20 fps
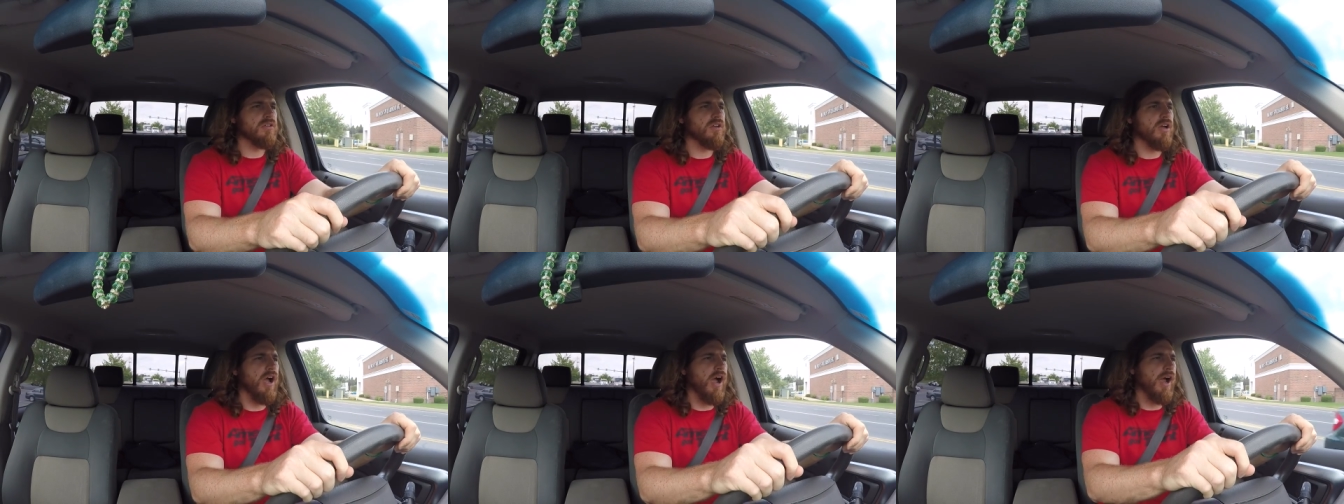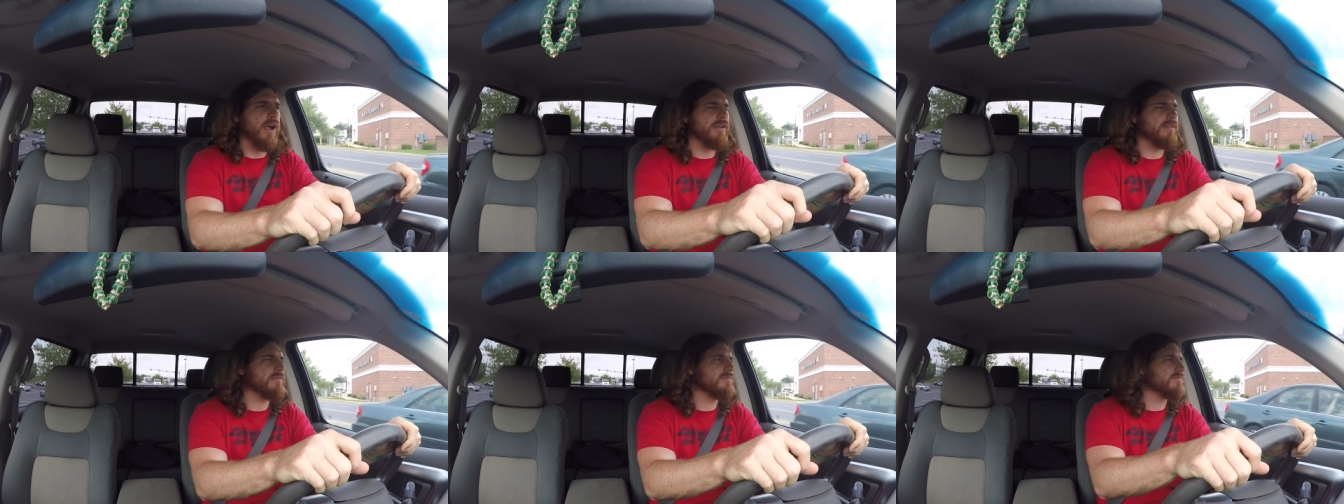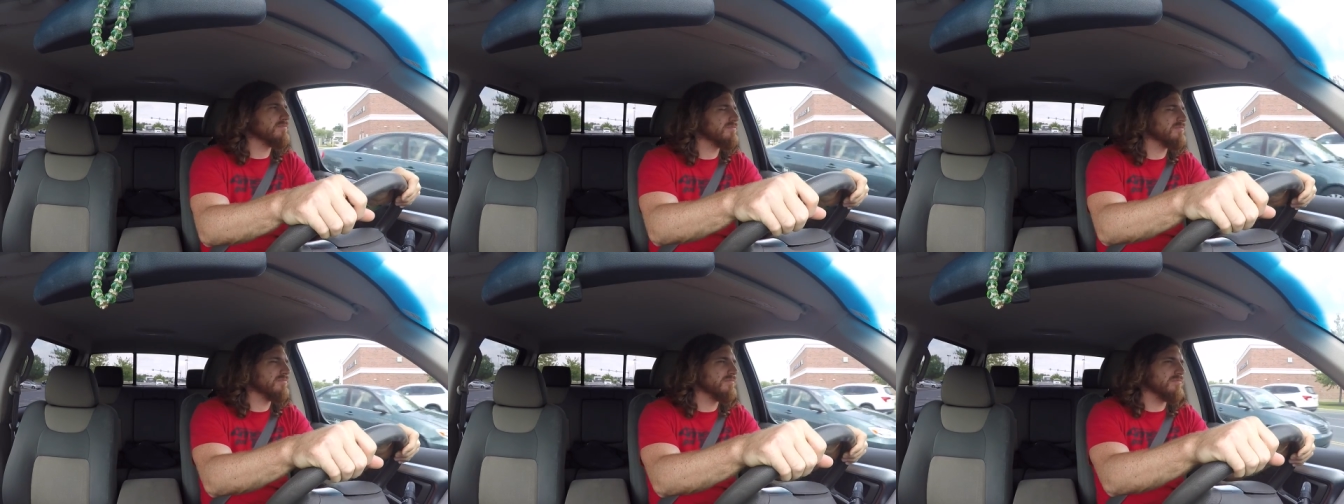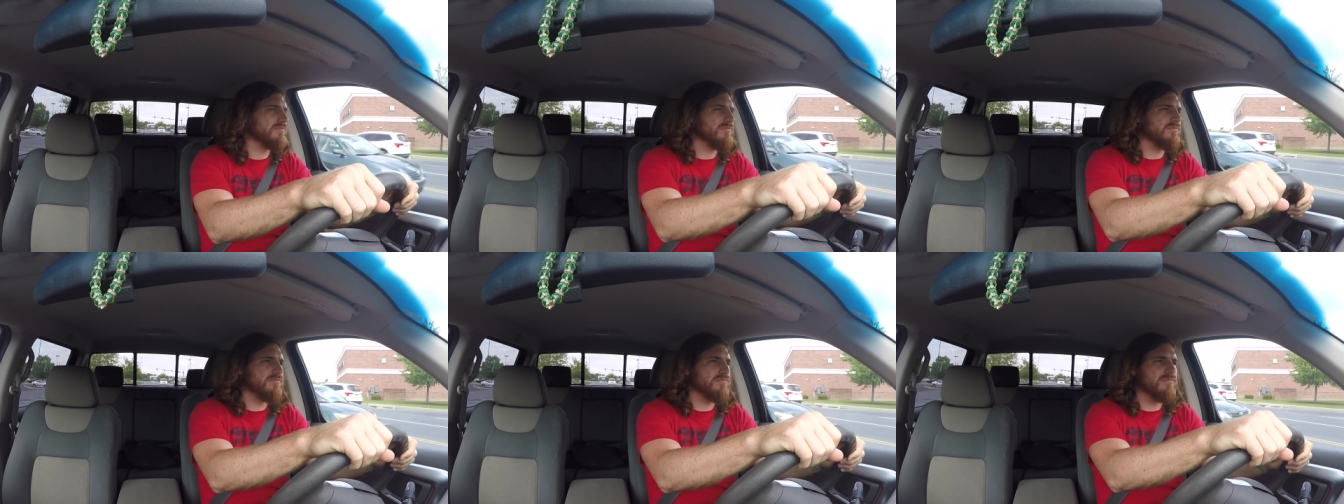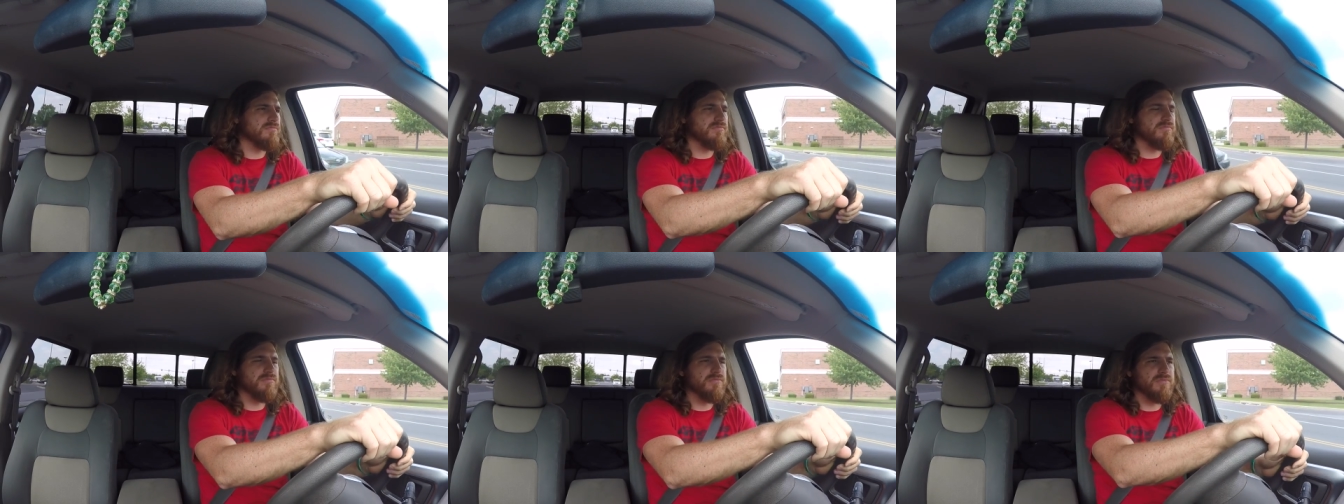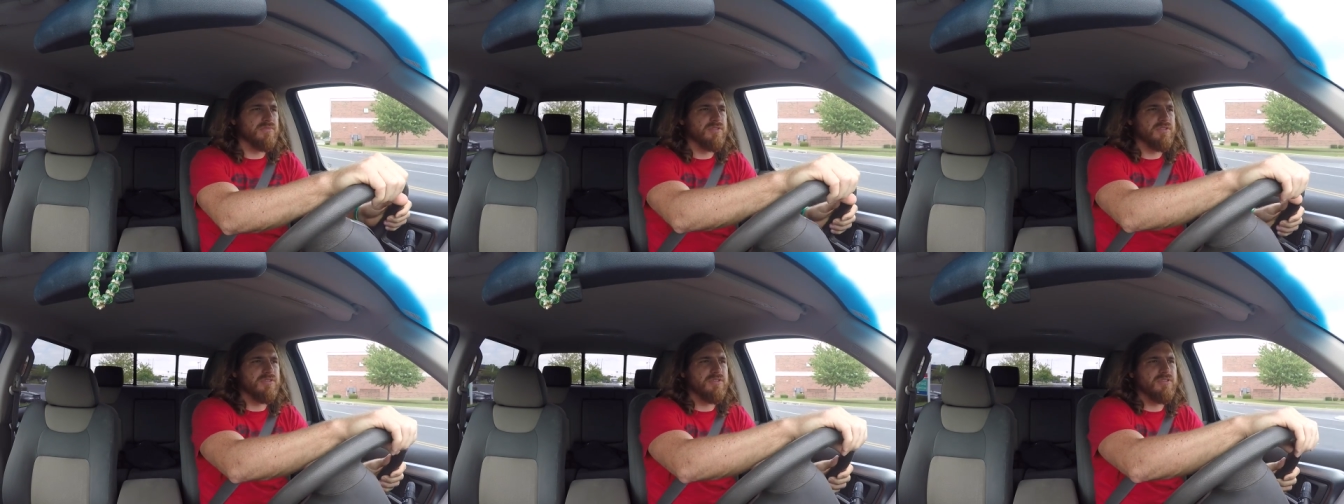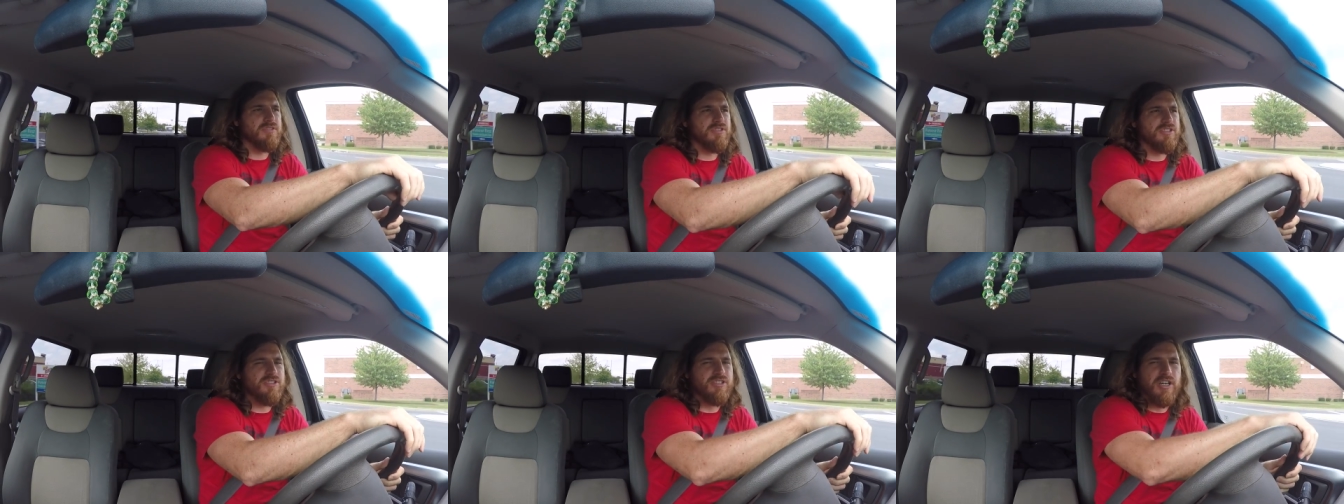Alright,
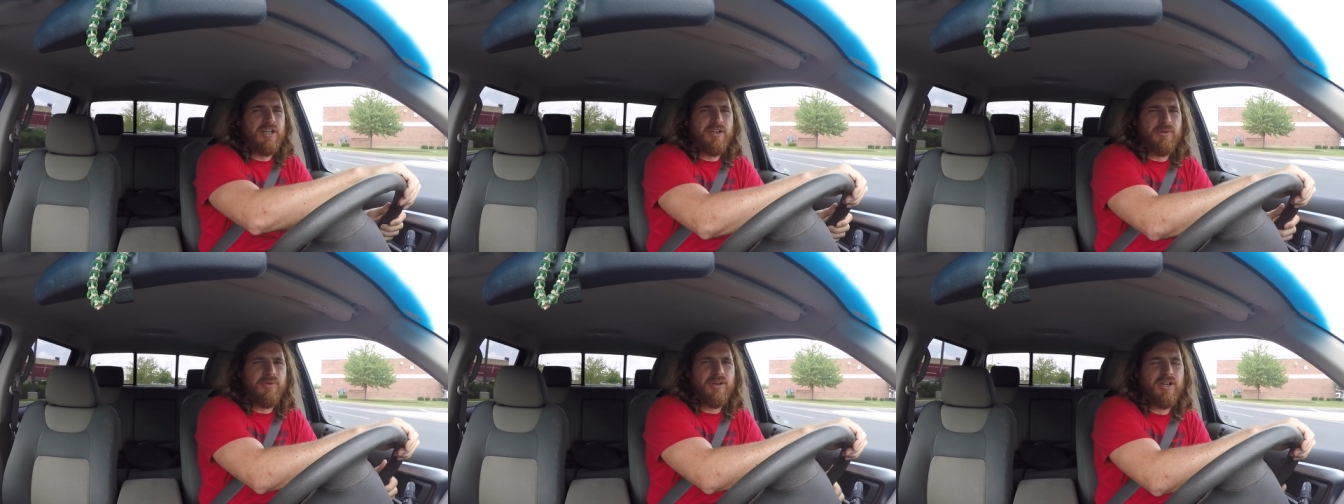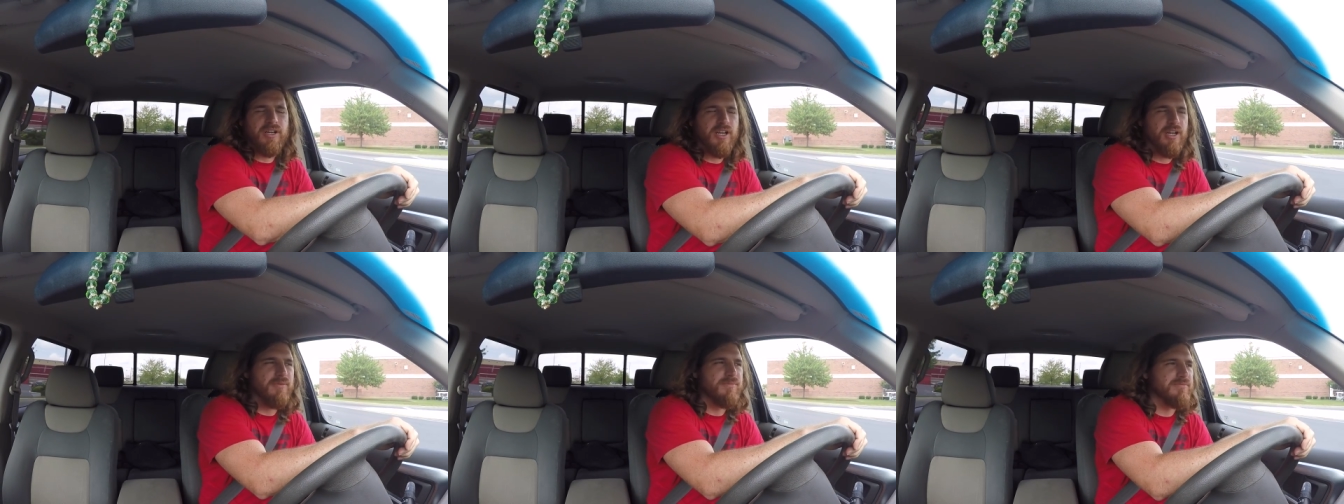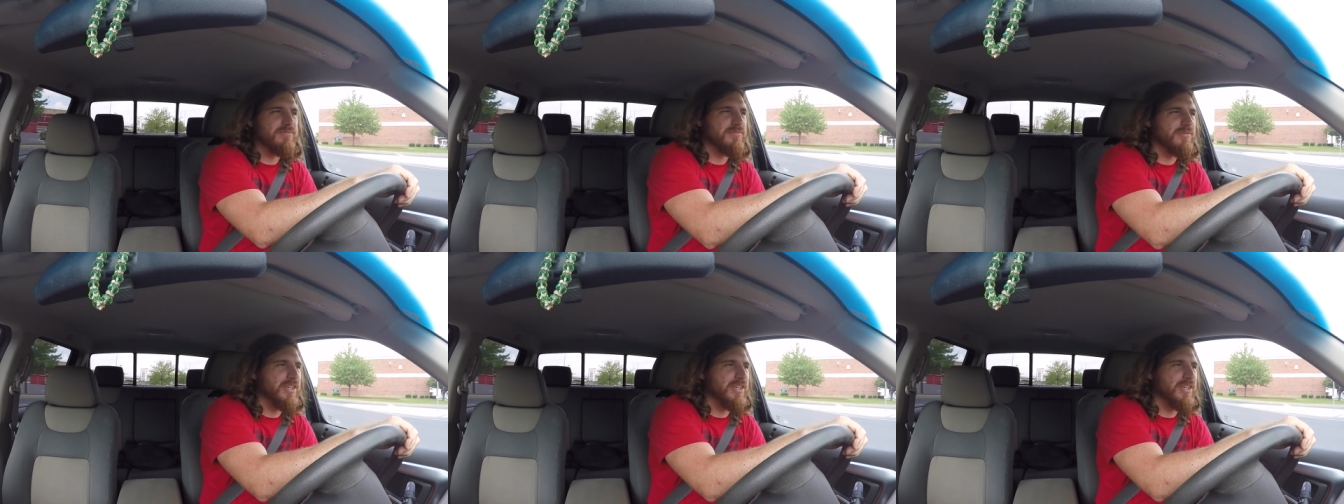just trying to wake up.